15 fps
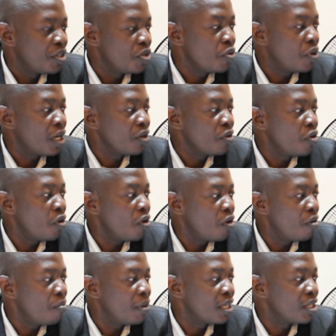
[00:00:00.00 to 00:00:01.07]
You can go
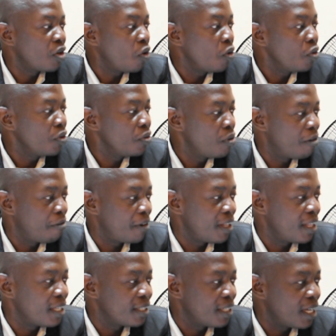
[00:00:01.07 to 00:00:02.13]
home and hold your
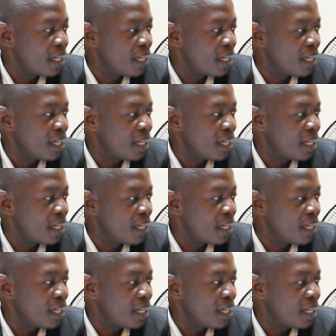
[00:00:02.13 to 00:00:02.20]
father's